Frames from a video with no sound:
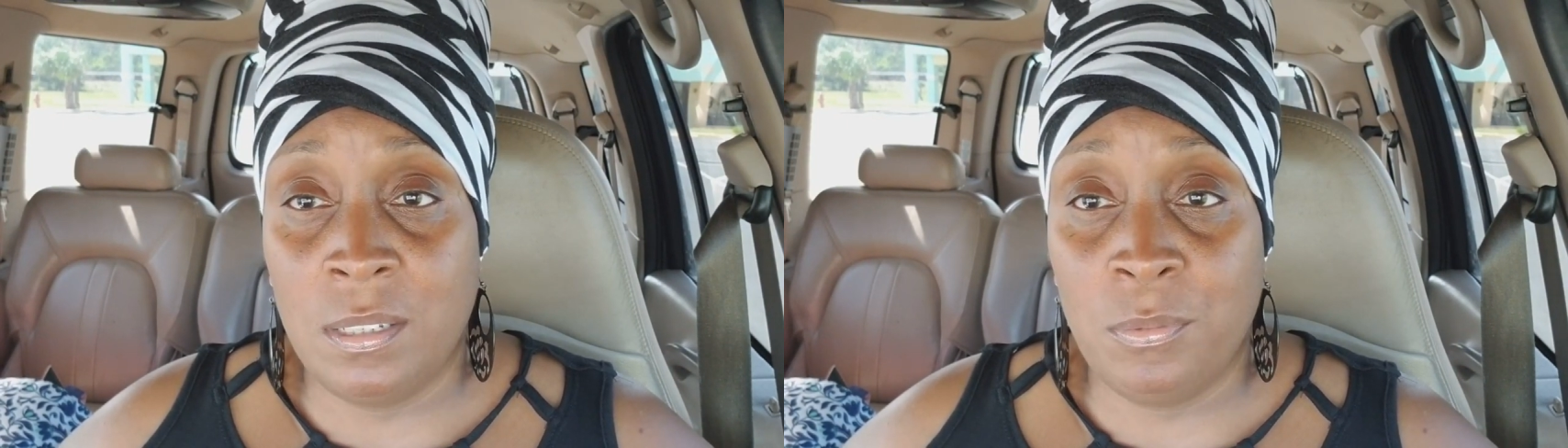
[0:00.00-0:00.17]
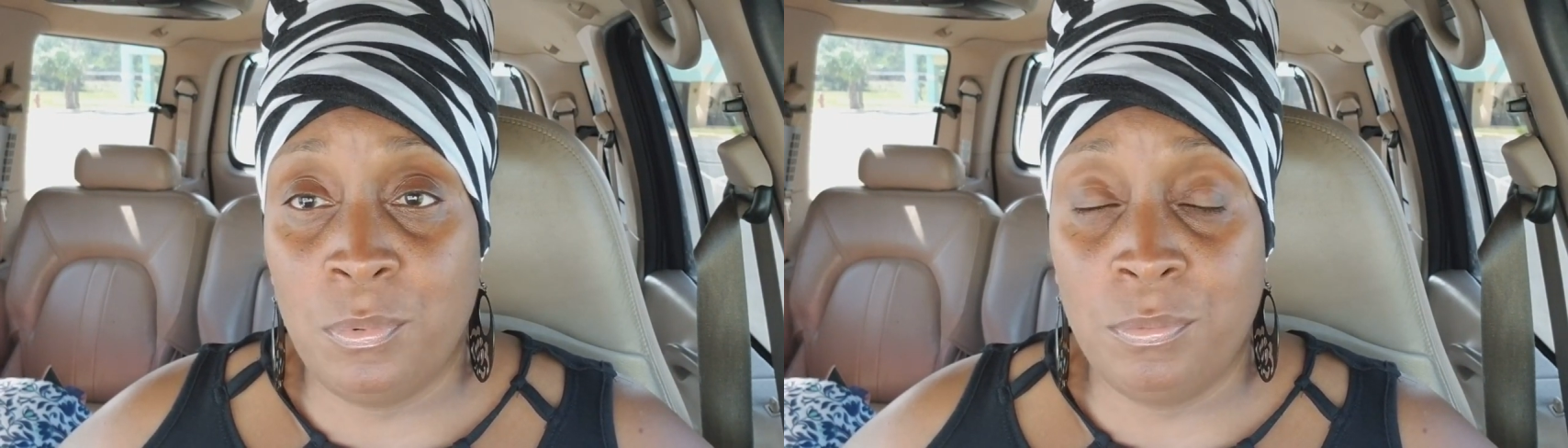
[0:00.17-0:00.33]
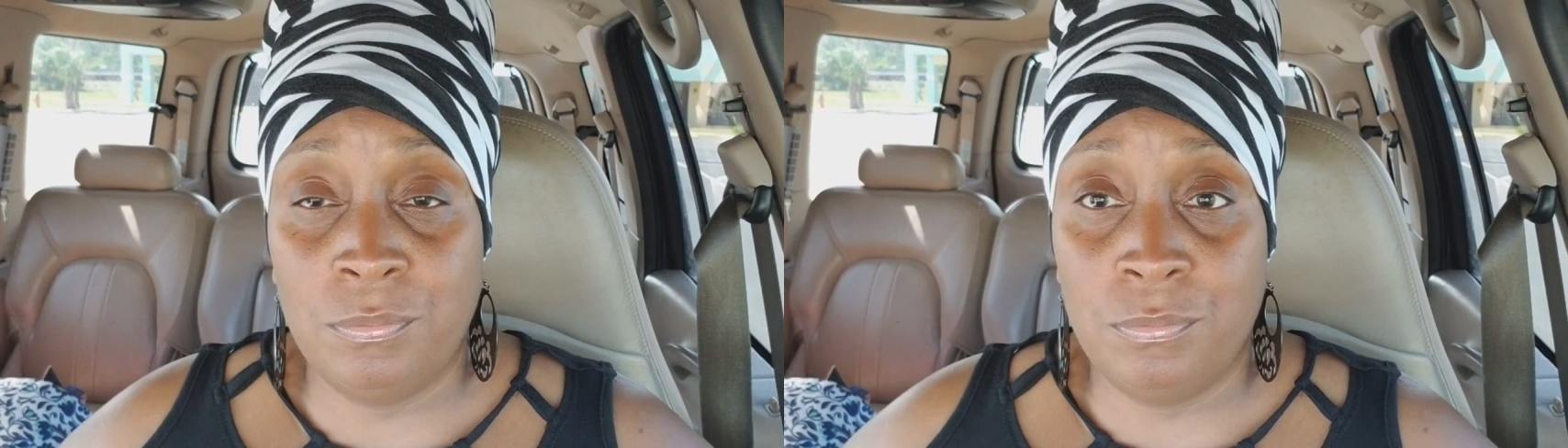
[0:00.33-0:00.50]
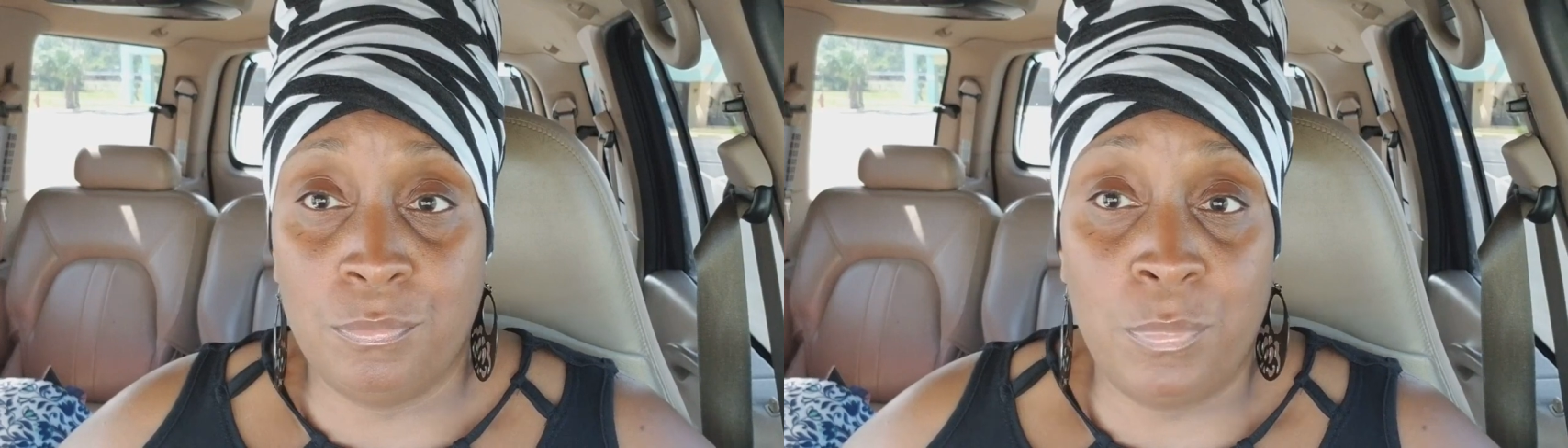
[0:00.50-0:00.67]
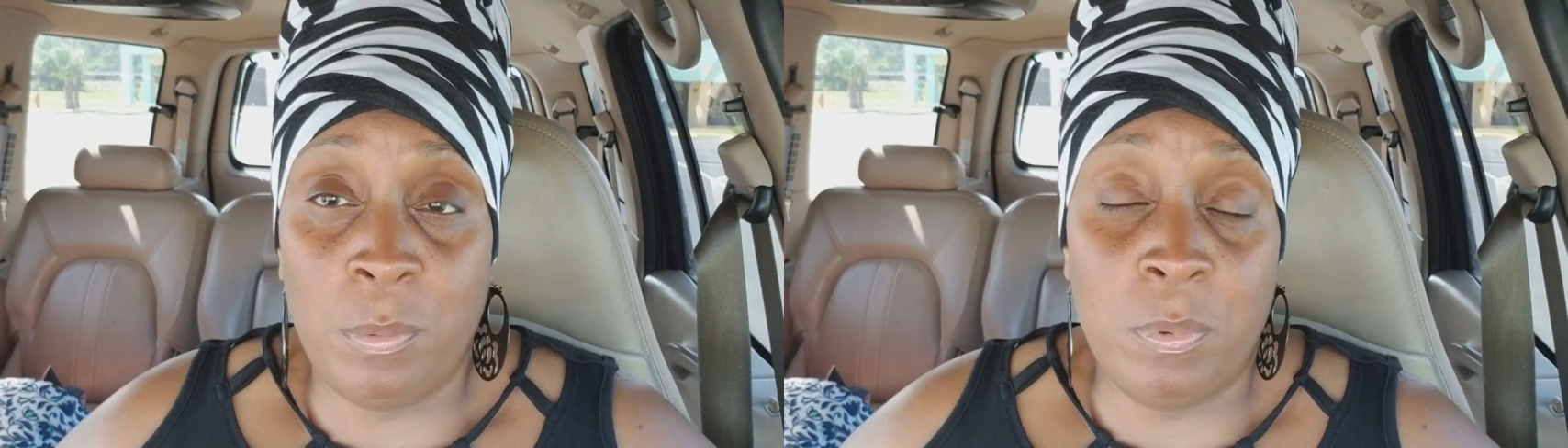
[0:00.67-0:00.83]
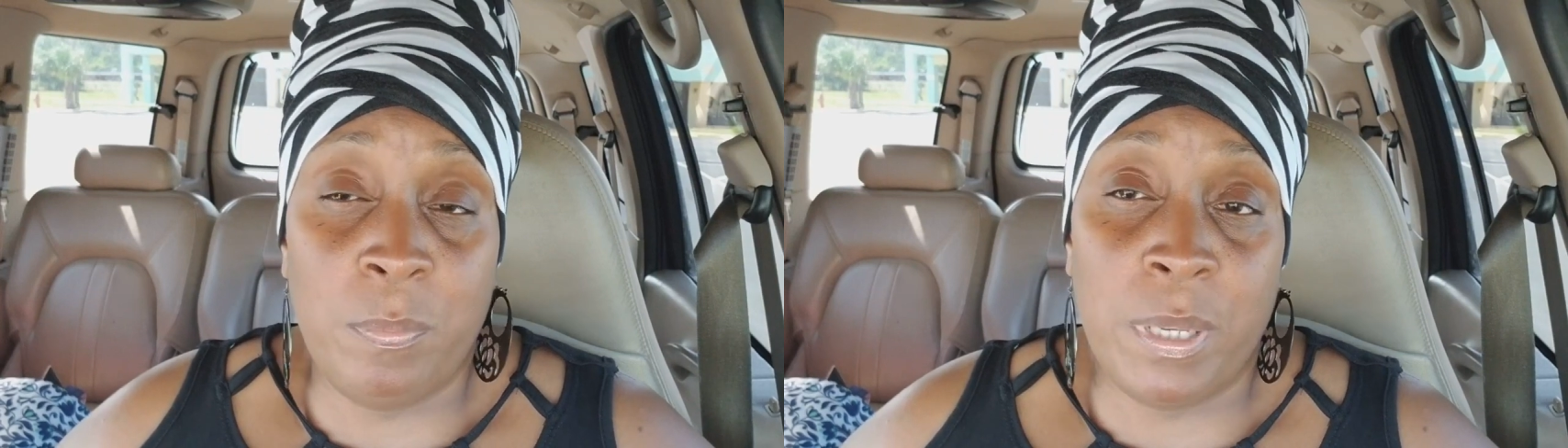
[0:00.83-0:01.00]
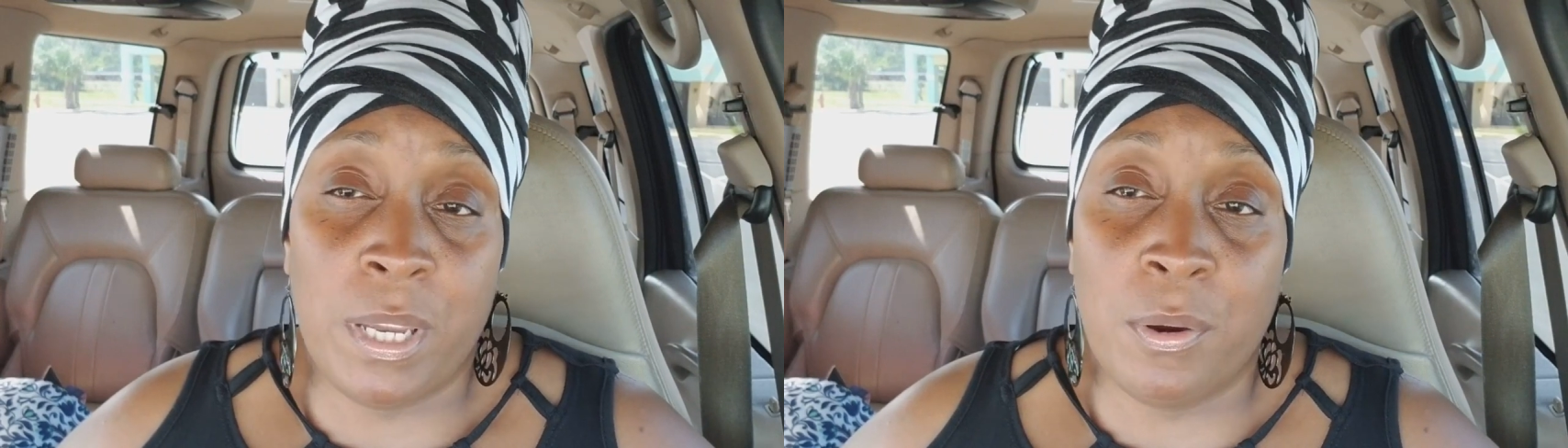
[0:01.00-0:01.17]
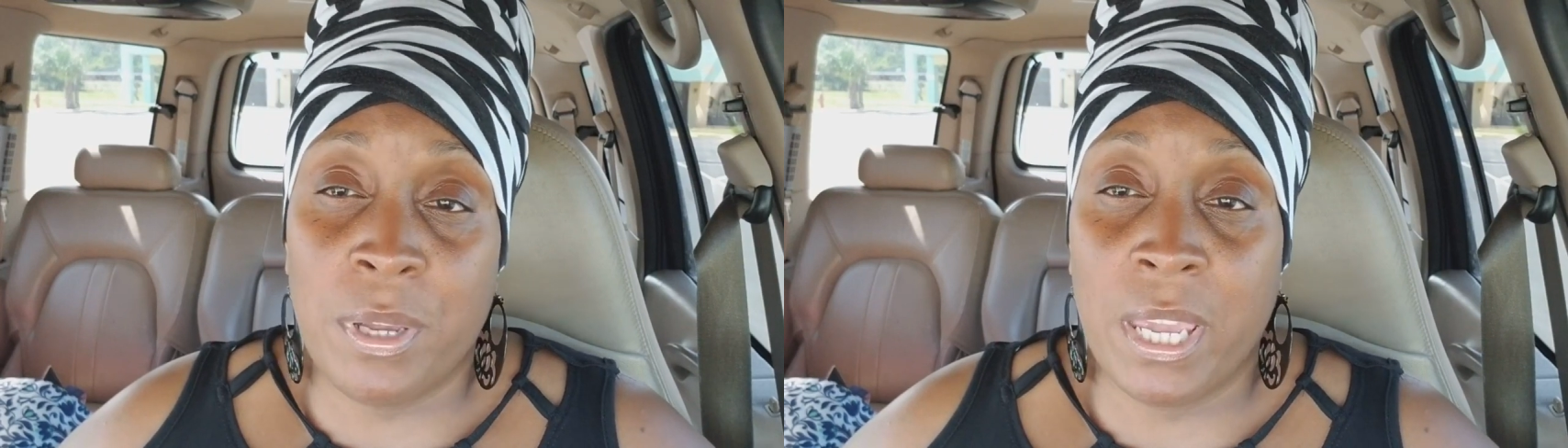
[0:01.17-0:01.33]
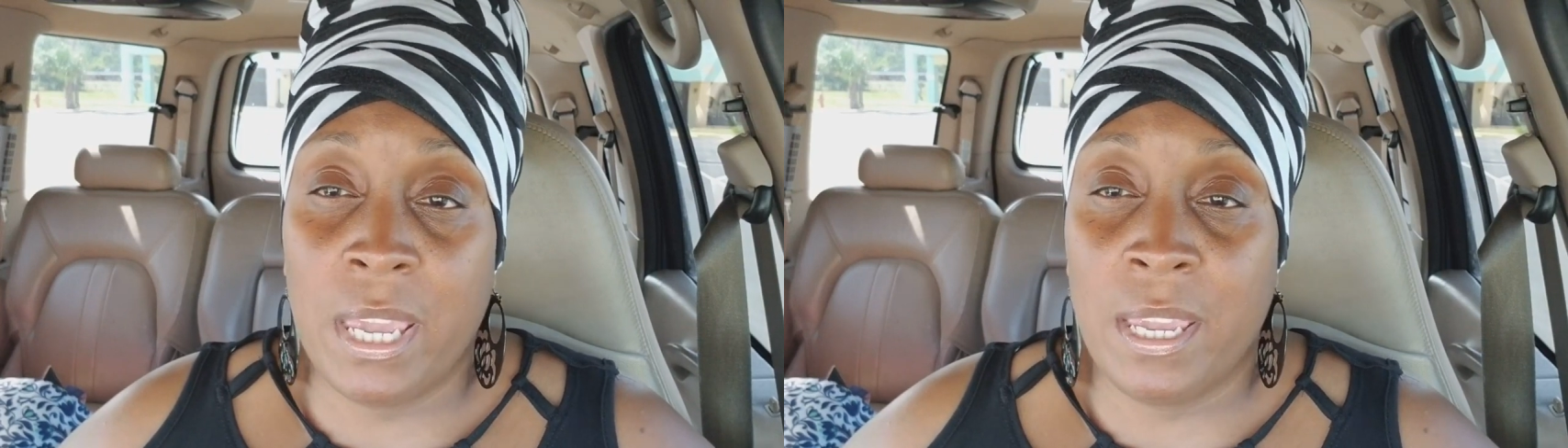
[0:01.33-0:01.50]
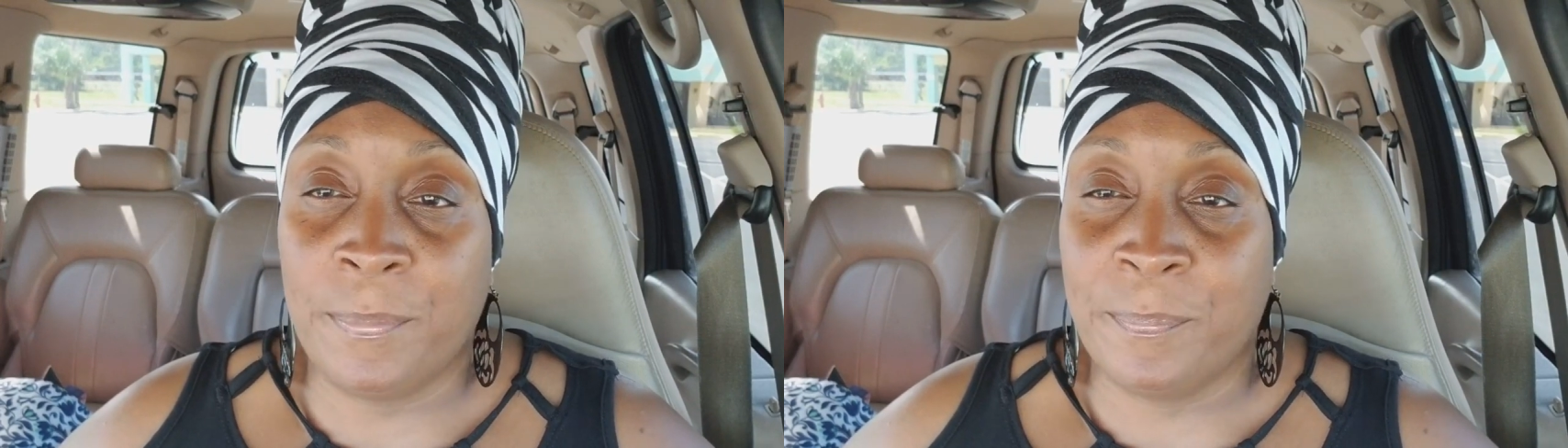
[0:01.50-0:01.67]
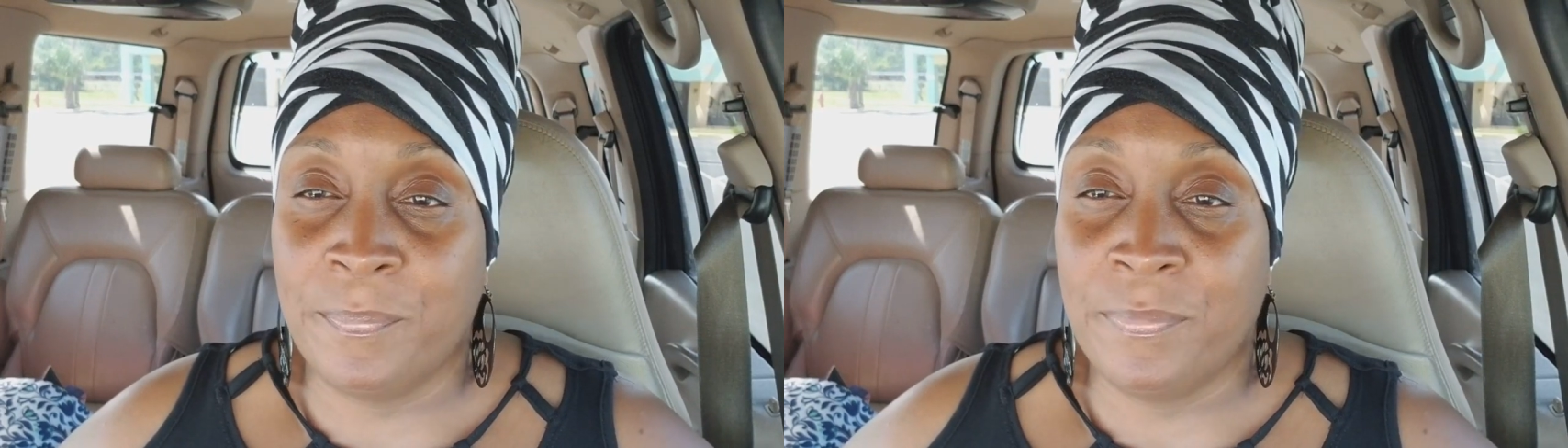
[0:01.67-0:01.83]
and we would be okay.